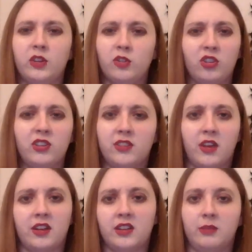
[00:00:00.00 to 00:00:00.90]
just
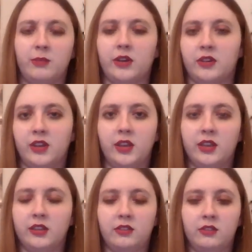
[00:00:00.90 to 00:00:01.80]
talking about it,
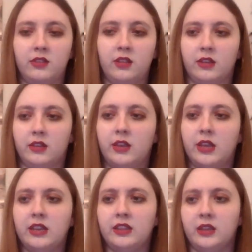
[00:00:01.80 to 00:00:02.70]

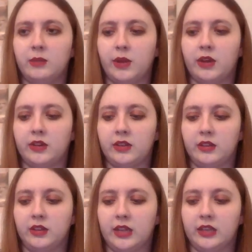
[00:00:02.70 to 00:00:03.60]
anything about it,
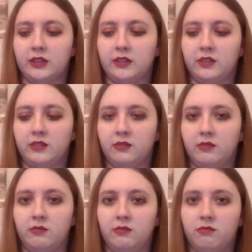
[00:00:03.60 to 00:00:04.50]
like
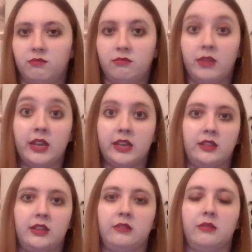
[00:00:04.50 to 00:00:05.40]

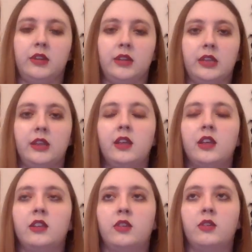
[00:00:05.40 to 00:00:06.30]
anything really.
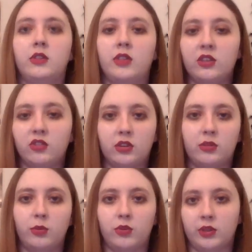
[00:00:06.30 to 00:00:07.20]
So that's just
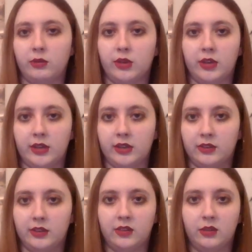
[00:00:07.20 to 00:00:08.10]
mostly what it is.
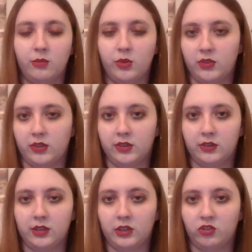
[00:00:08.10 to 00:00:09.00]
It's a movie
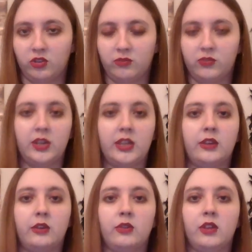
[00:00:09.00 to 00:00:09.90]
discussion
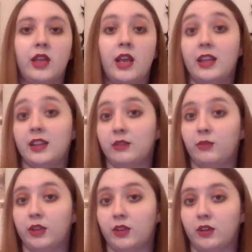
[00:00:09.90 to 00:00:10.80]
video, and that's why
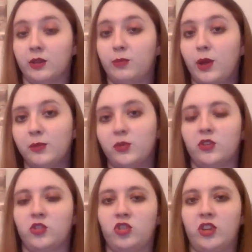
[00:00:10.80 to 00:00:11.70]
I call it
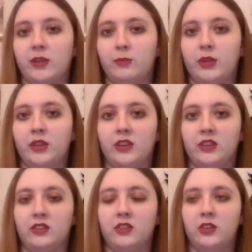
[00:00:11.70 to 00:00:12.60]
Popcorn Chat,
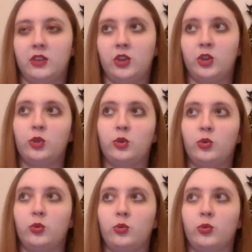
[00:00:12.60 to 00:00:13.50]
because
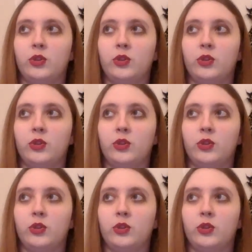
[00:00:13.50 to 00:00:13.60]
you